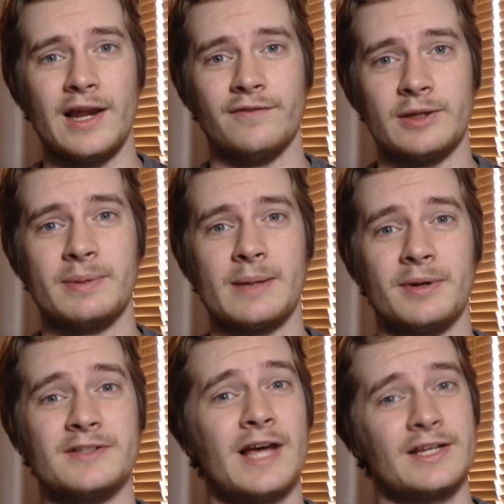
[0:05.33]
lovely
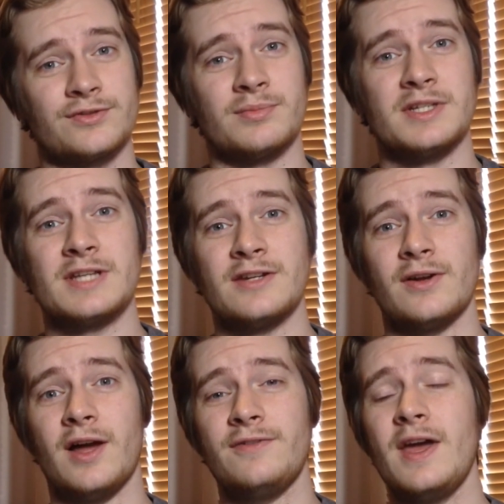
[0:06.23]
people. It's Alex from Nintendo
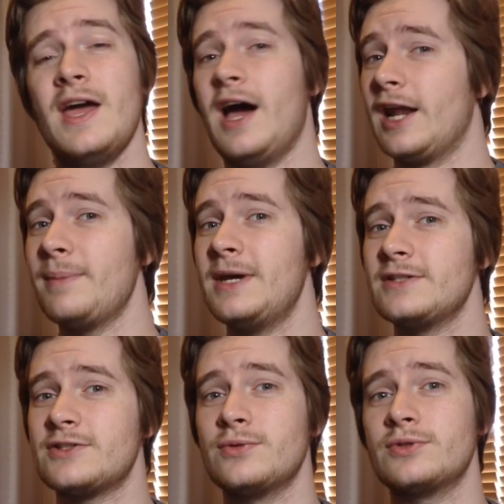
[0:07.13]
Life, and I'm here
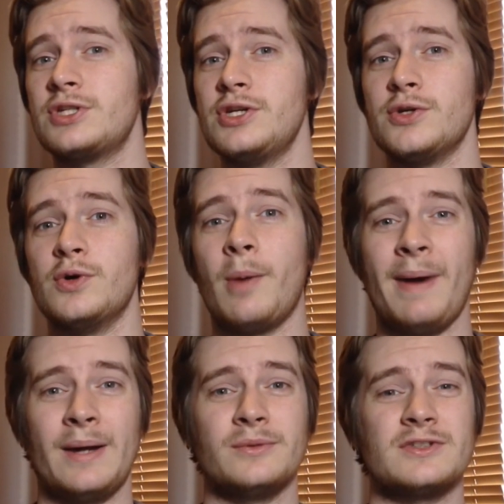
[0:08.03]
to talk to you
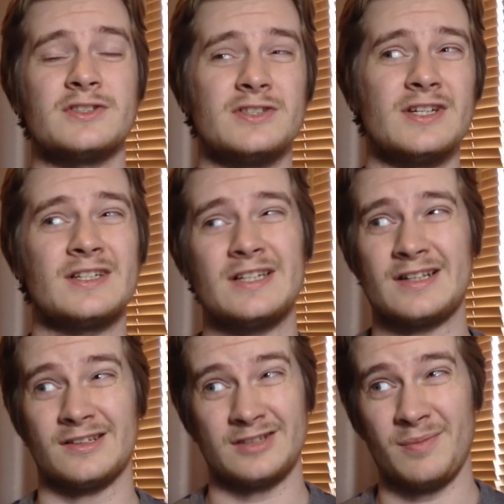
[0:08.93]
about a certain
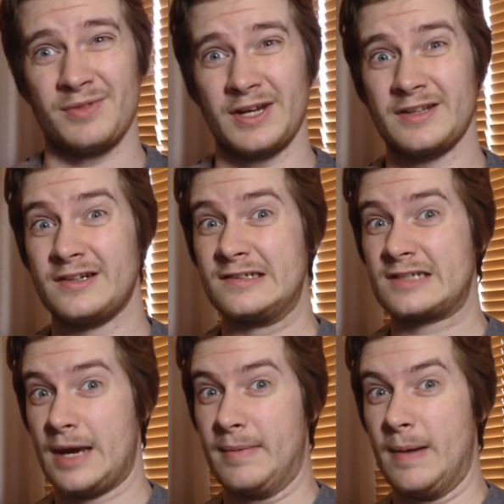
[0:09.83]
little something that has
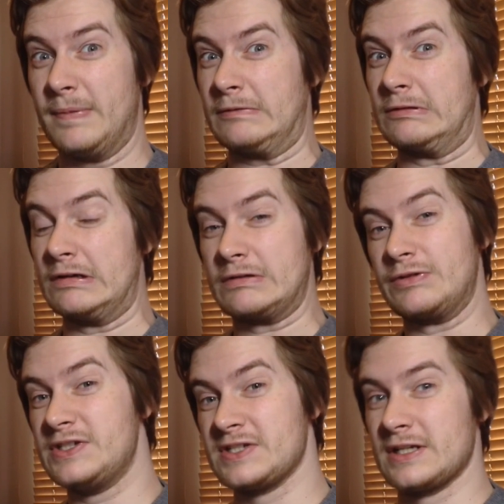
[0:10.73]
come up rather
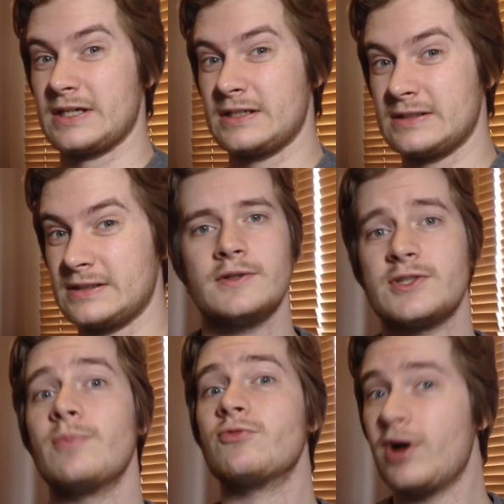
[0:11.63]
recently.
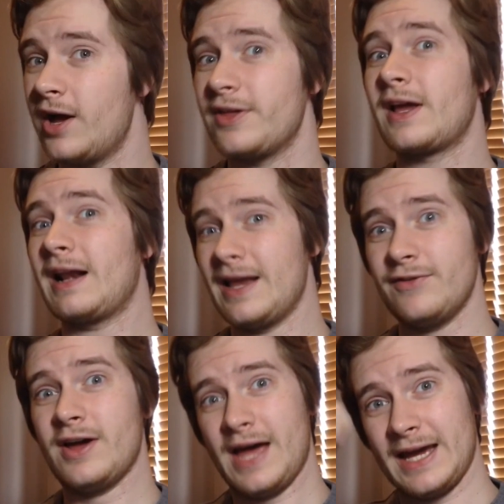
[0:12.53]
Some rather
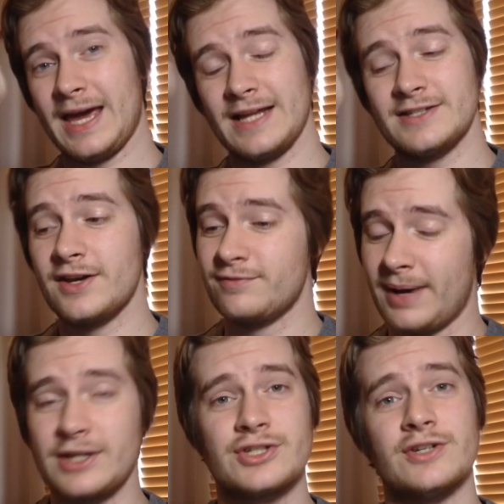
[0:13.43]
clever eggheads have
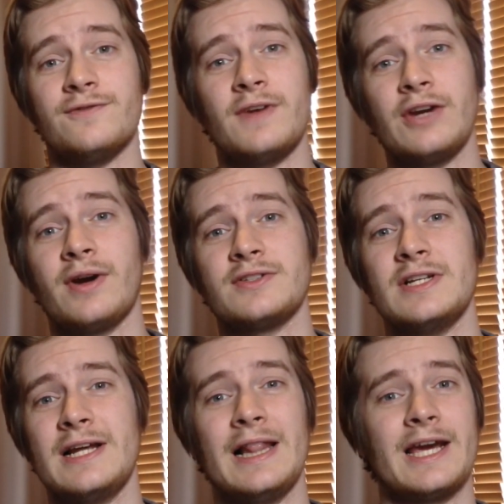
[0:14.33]
managed to figure out a
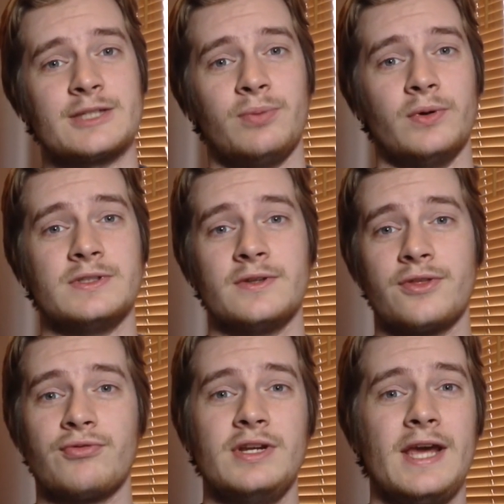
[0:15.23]
little exploit in the
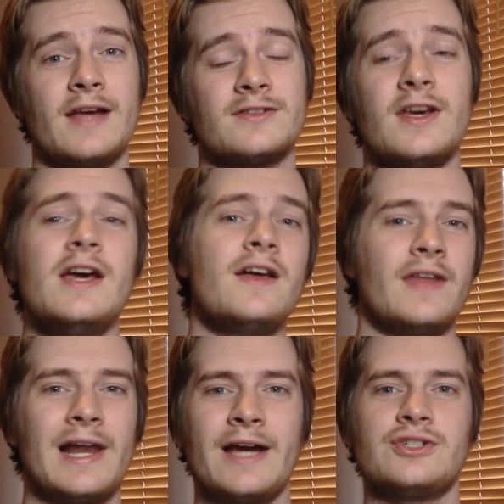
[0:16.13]
3DS
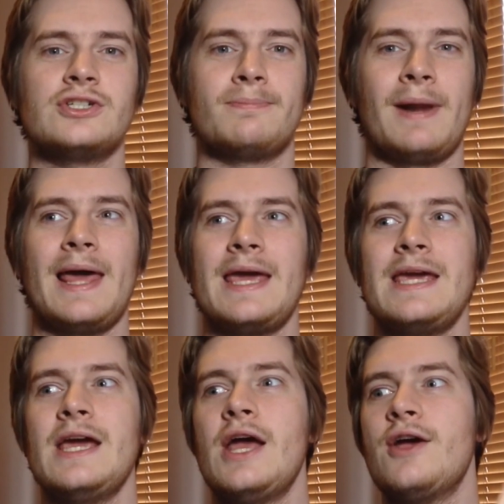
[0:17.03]
that allows you to
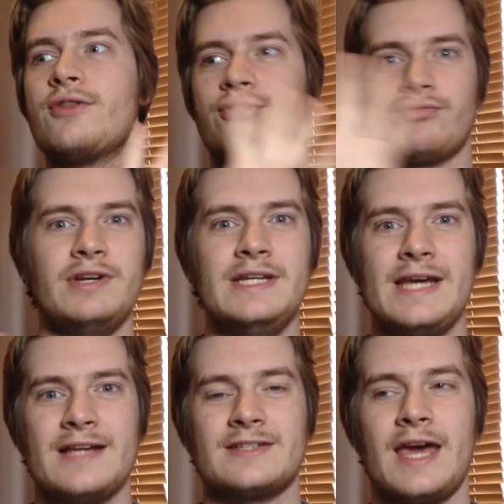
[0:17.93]
play
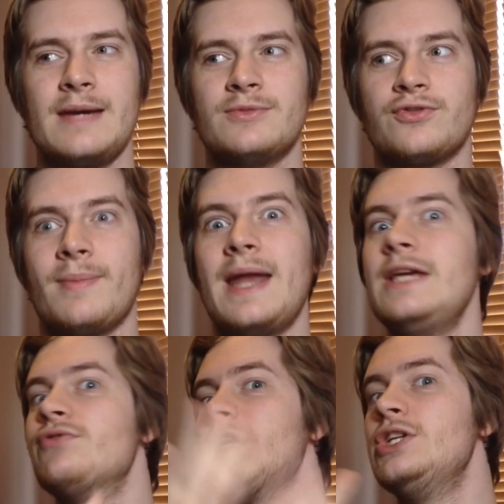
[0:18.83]
3DS games from
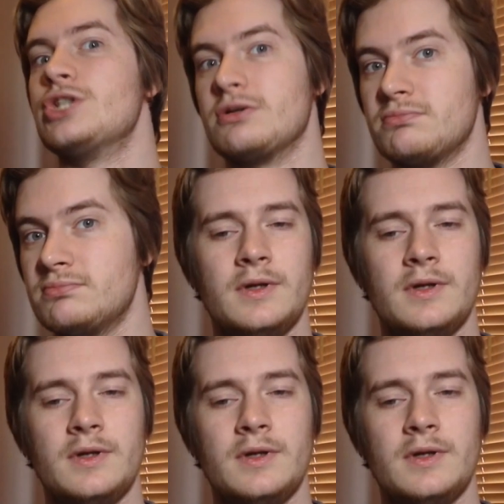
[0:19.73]
any region.